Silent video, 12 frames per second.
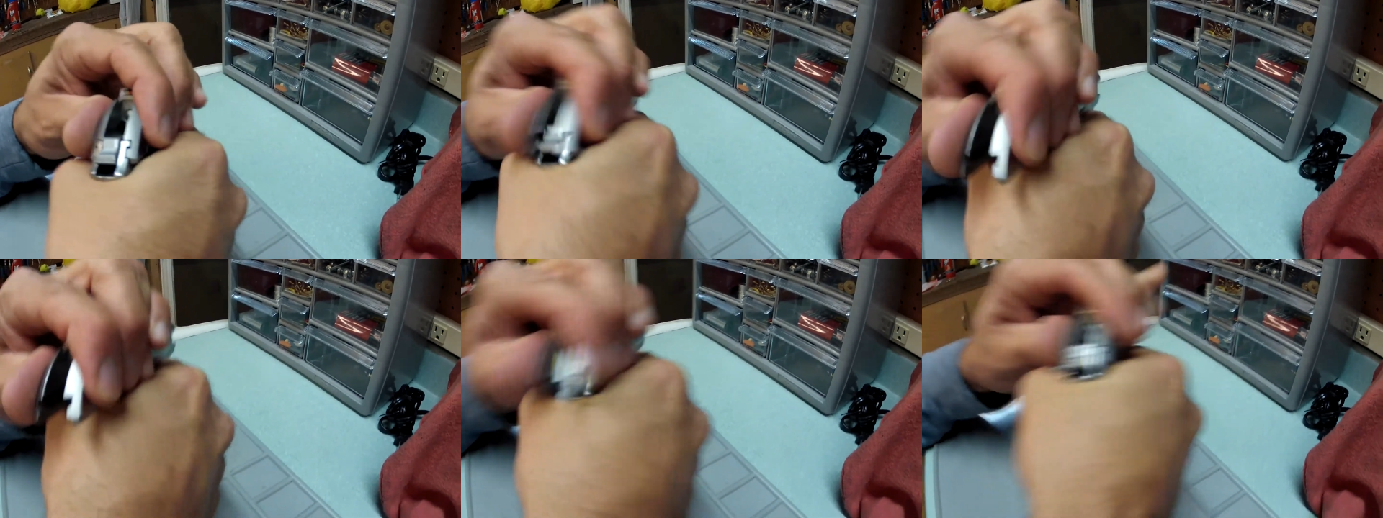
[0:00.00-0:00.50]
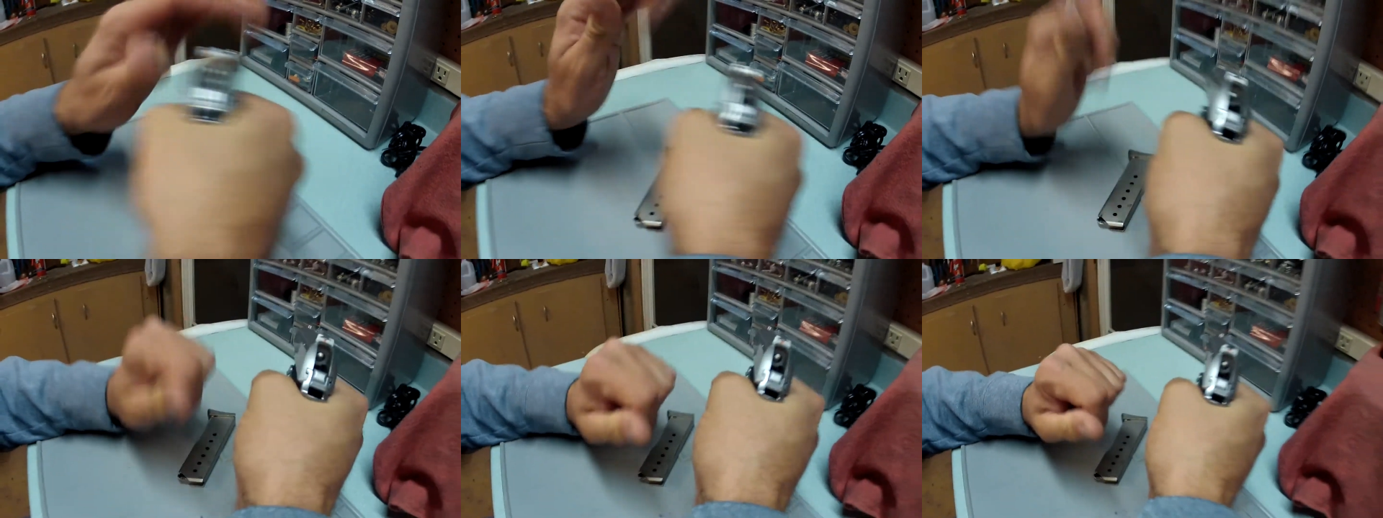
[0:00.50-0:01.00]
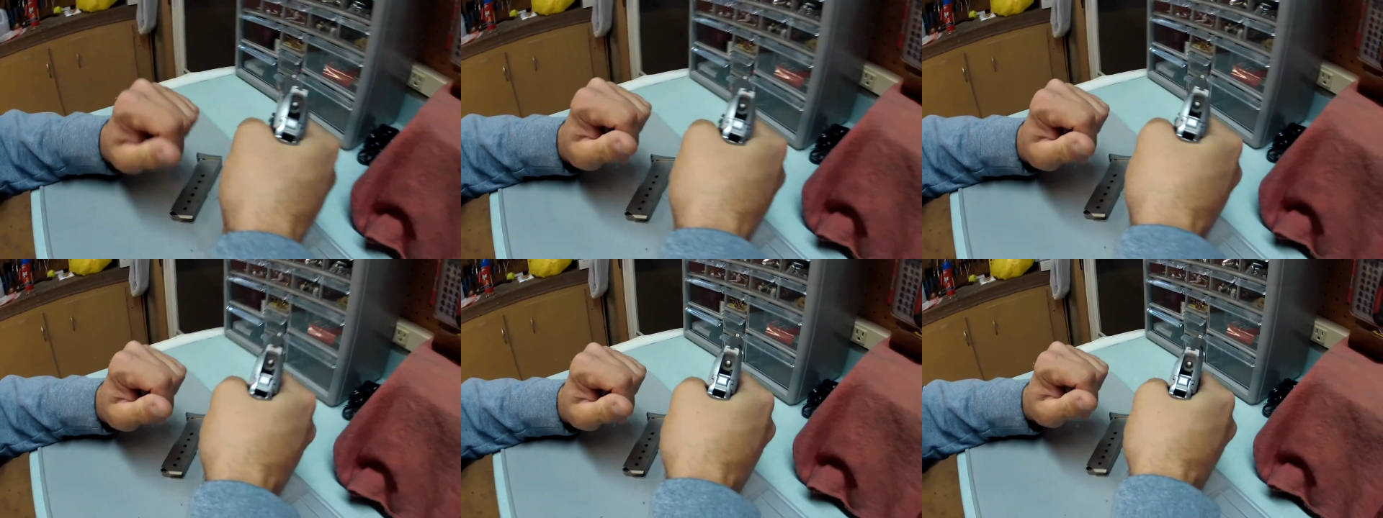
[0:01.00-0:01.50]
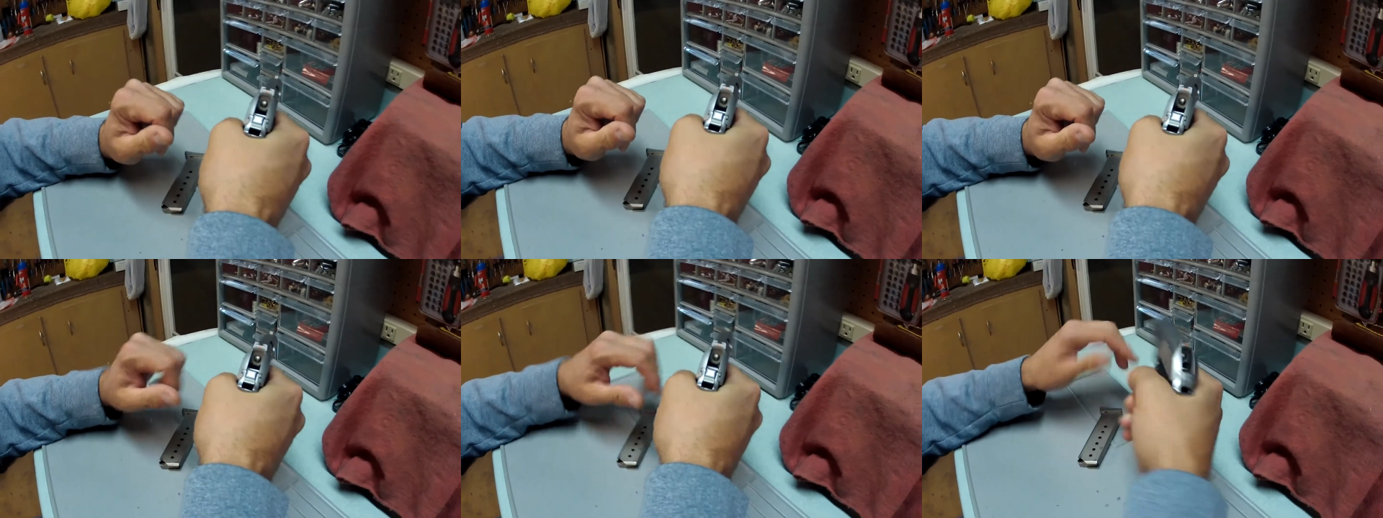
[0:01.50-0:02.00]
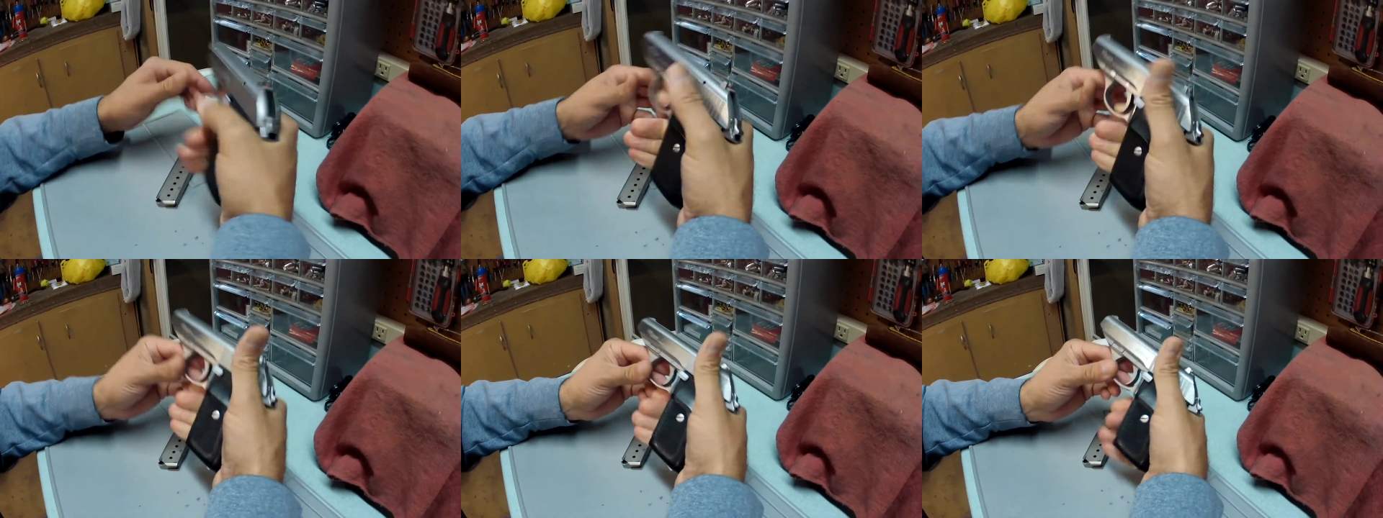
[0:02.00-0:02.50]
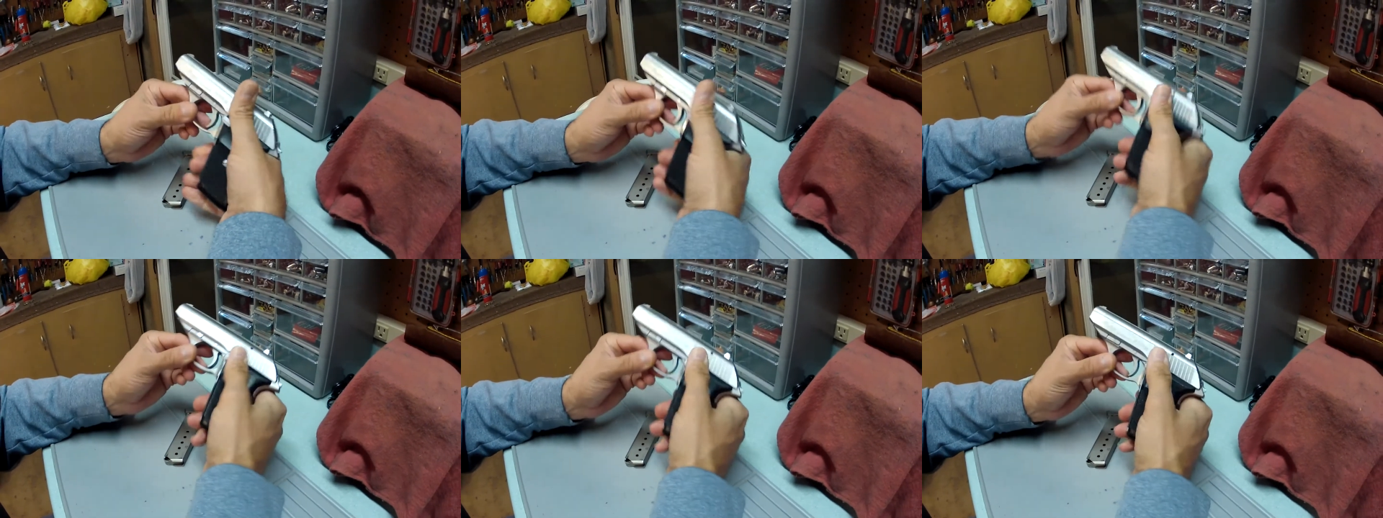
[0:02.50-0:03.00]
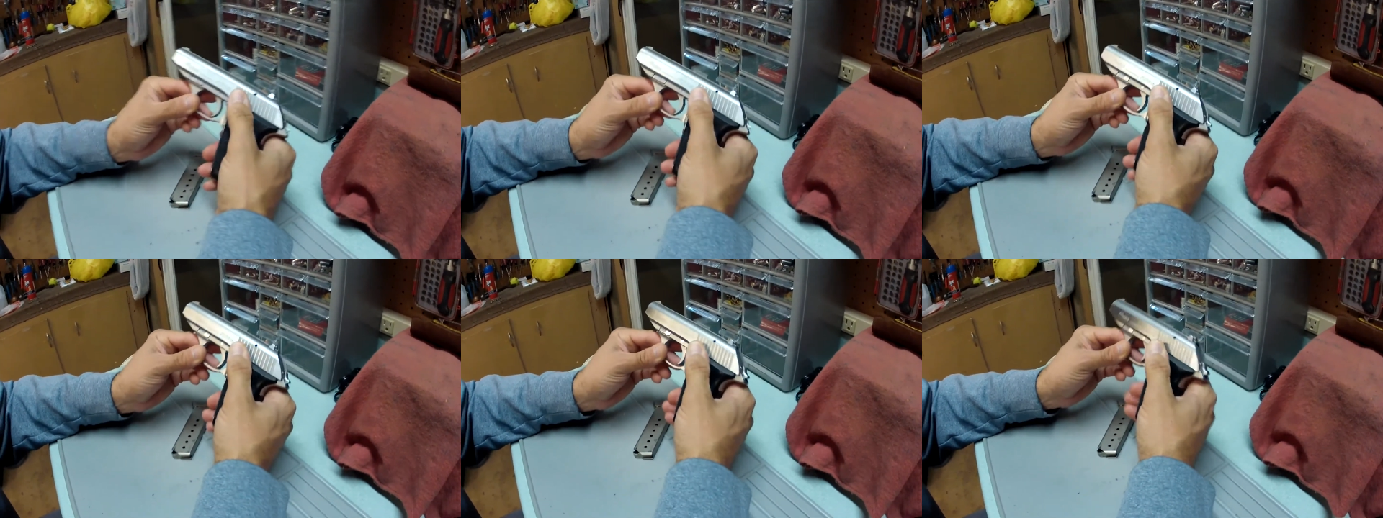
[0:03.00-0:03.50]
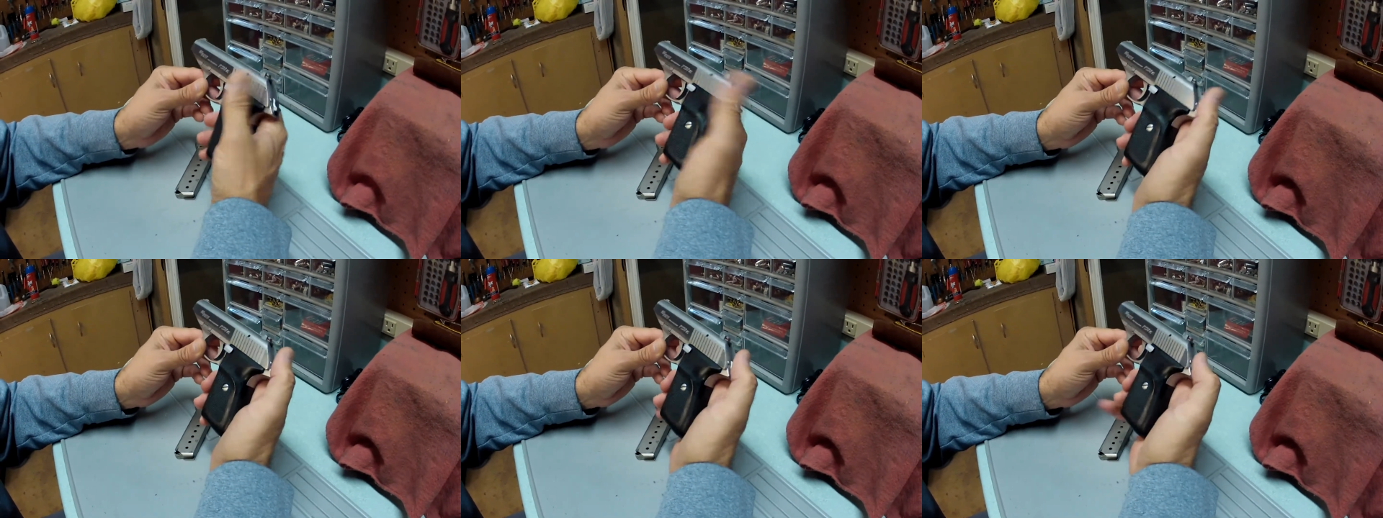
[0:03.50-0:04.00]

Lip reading: Nobody's mouth can be seen.